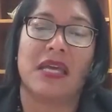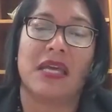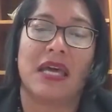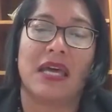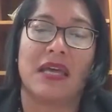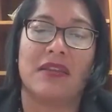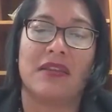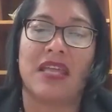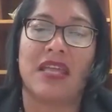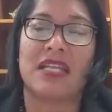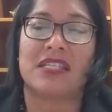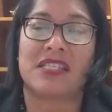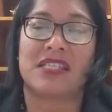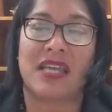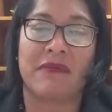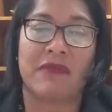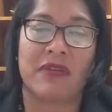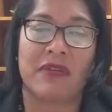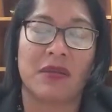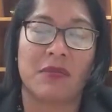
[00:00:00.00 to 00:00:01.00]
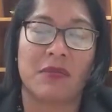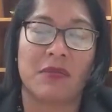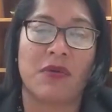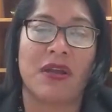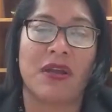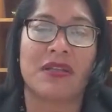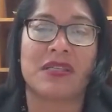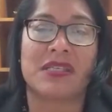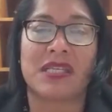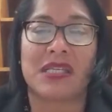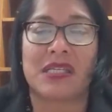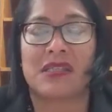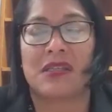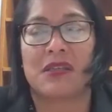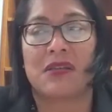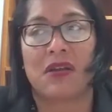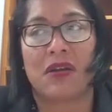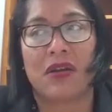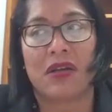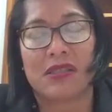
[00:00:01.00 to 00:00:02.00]
And that's saving them around
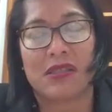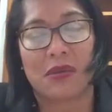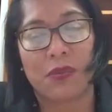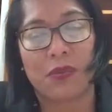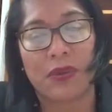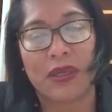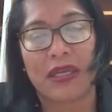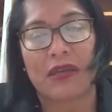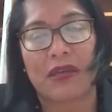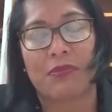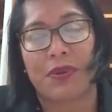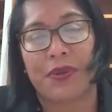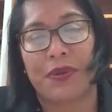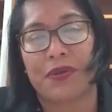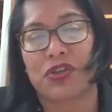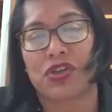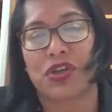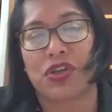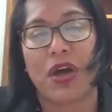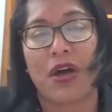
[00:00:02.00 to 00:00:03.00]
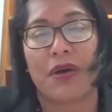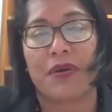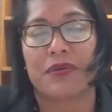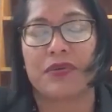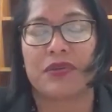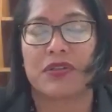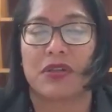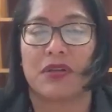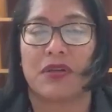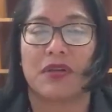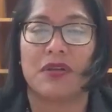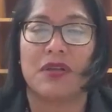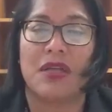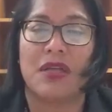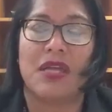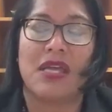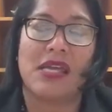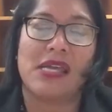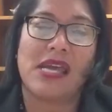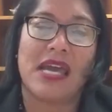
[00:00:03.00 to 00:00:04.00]
$60 a week per child,
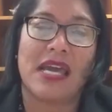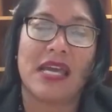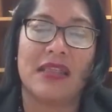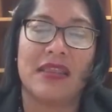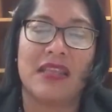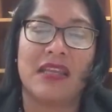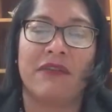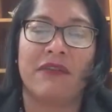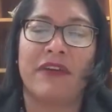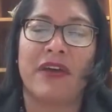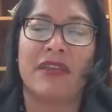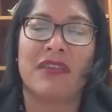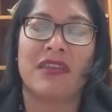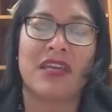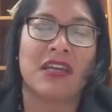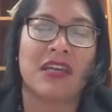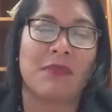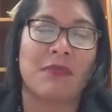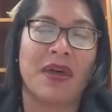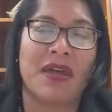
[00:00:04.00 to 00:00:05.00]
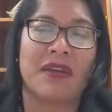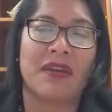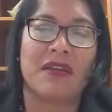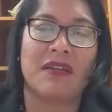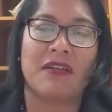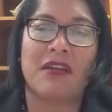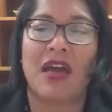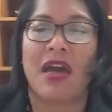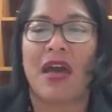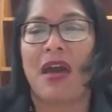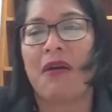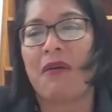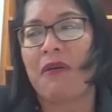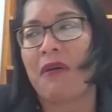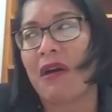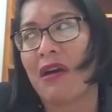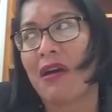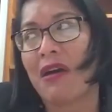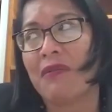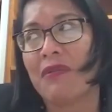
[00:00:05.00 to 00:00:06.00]
And then if I think about it,
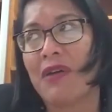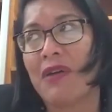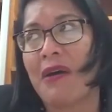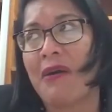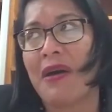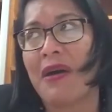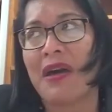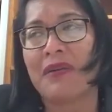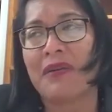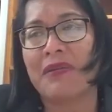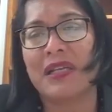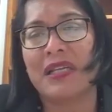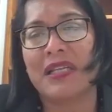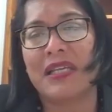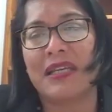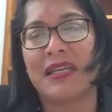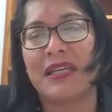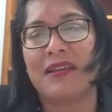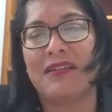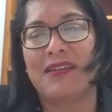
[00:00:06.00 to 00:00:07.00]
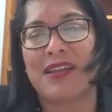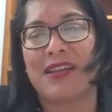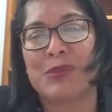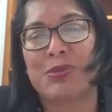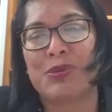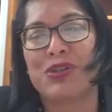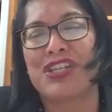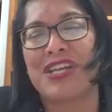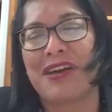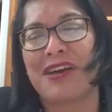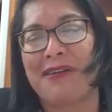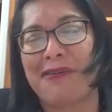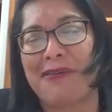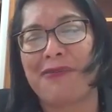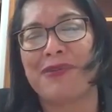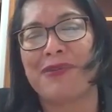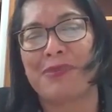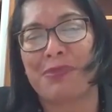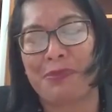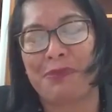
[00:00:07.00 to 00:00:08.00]
our elderly, especially our
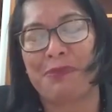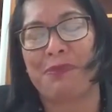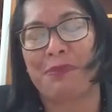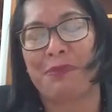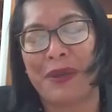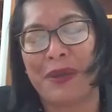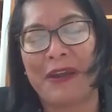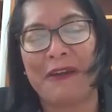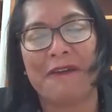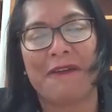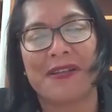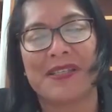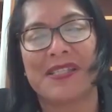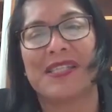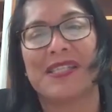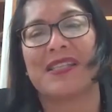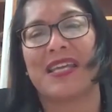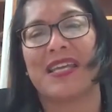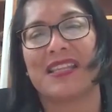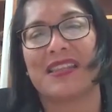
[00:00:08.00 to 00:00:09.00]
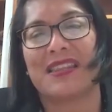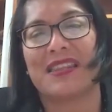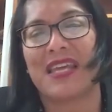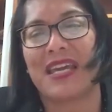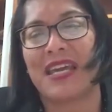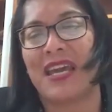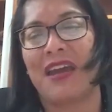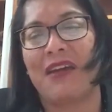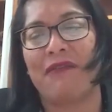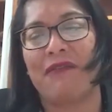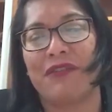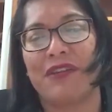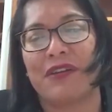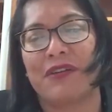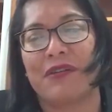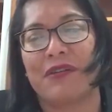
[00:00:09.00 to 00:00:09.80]
older parents and that, they have,